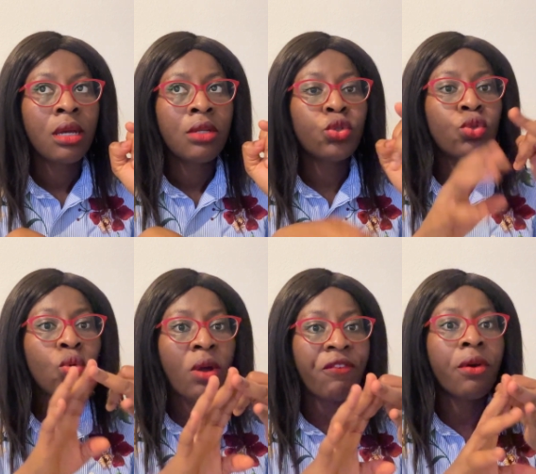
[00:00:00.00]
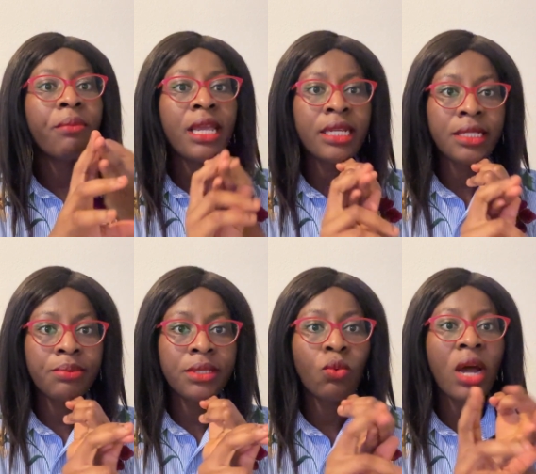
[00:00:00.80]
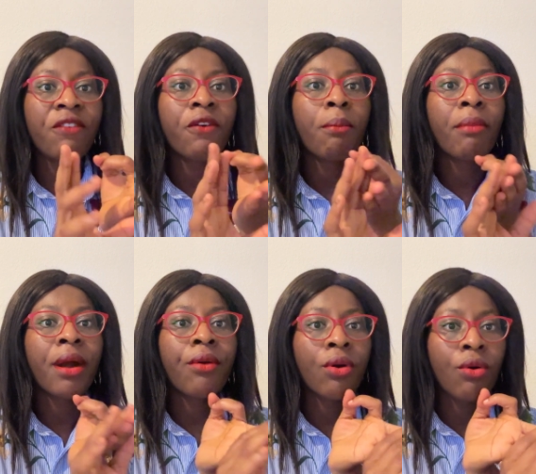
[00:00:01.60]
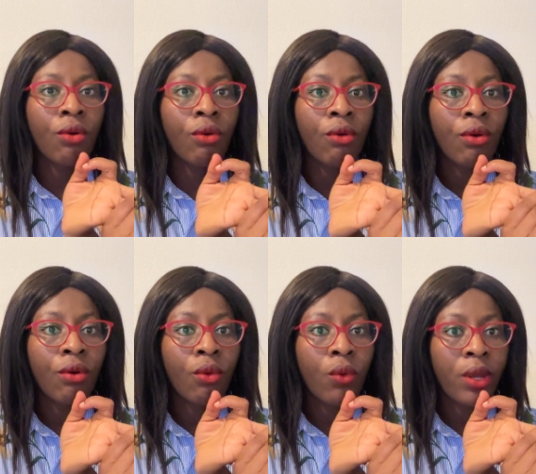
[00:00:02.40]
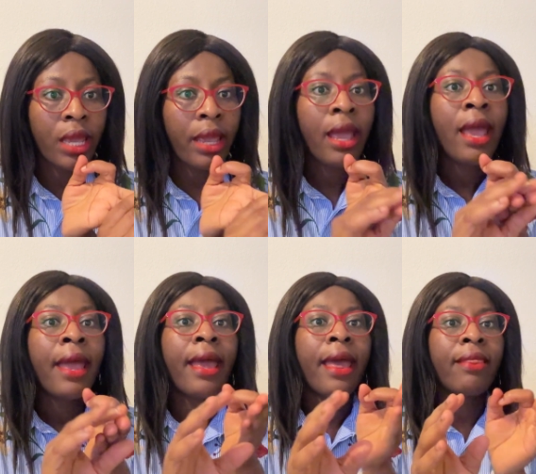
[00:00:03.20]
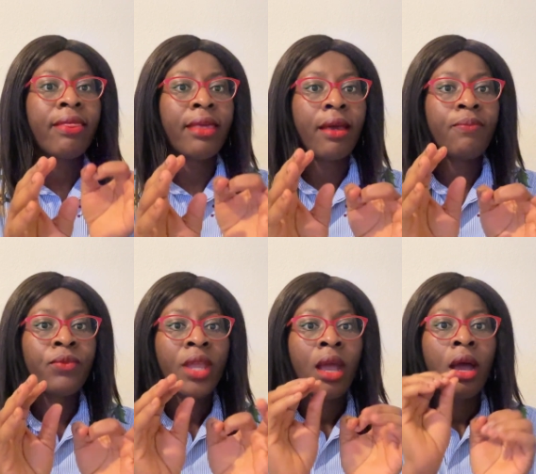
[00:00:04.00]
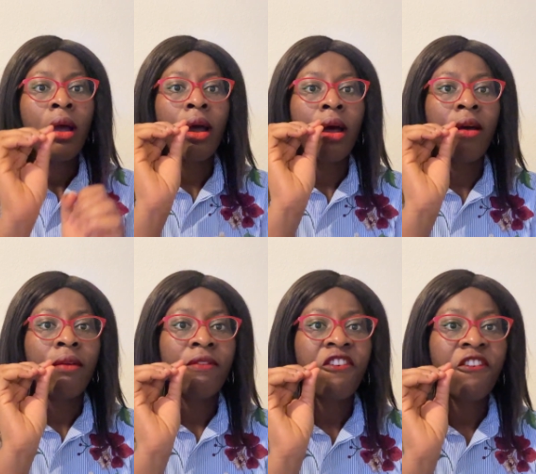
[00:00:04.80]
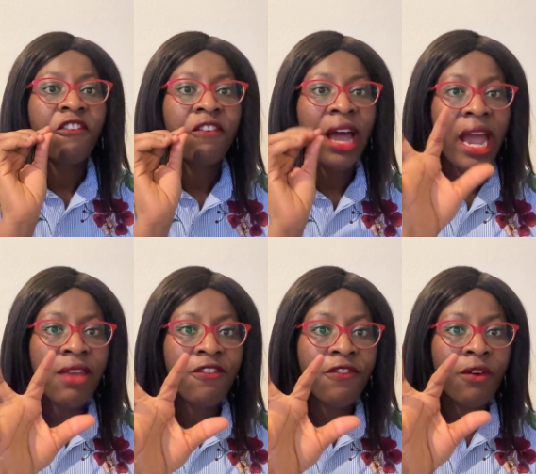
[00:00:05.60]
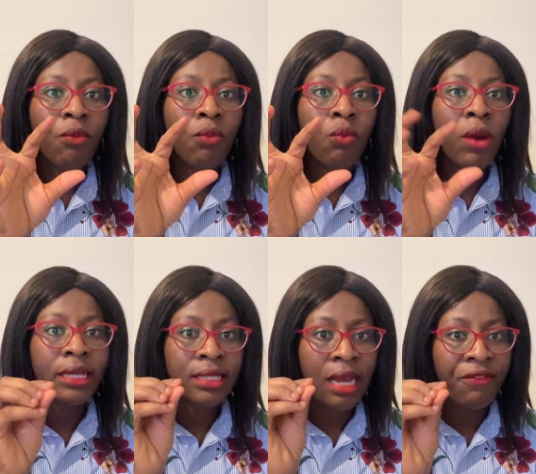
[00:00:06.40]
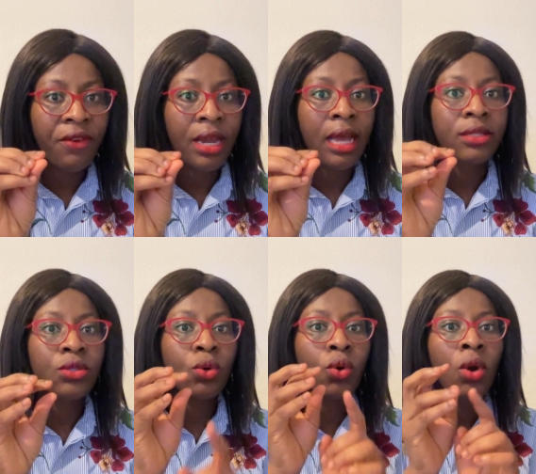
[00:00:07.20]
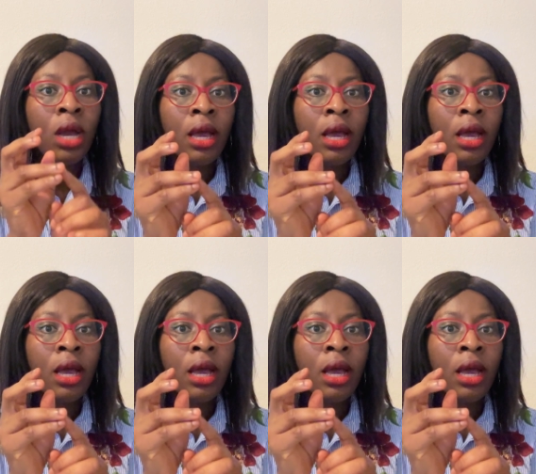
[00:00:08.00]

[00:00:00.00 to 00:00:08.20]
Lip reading: two were from Egypt, one from Morocco, okay, and then five from West Africa. So